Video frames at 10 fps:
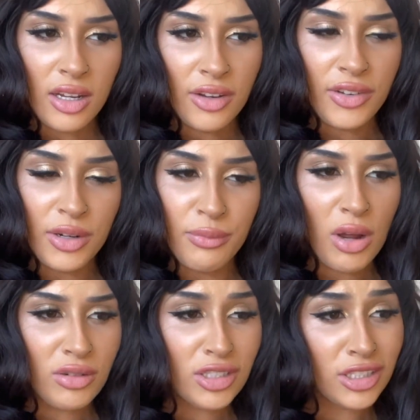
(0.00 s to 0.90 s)
if you're
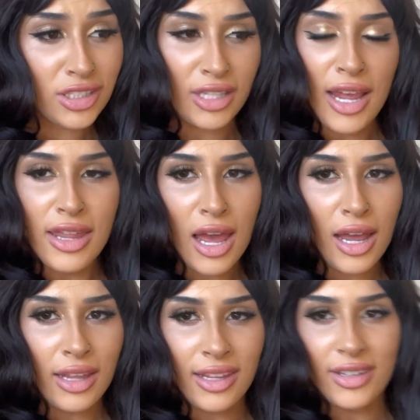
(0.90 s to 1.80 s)
broke, just say that.
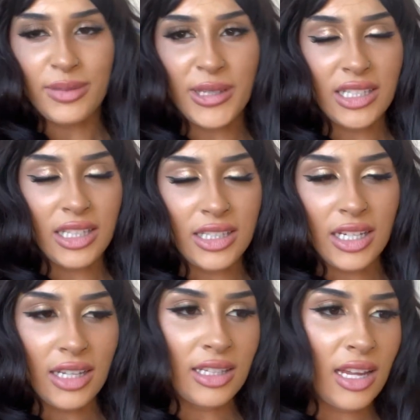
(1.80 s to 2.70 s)
And then he was basically
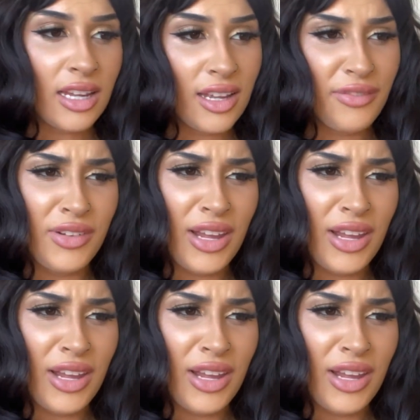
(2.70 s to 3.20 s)
saying, like, if you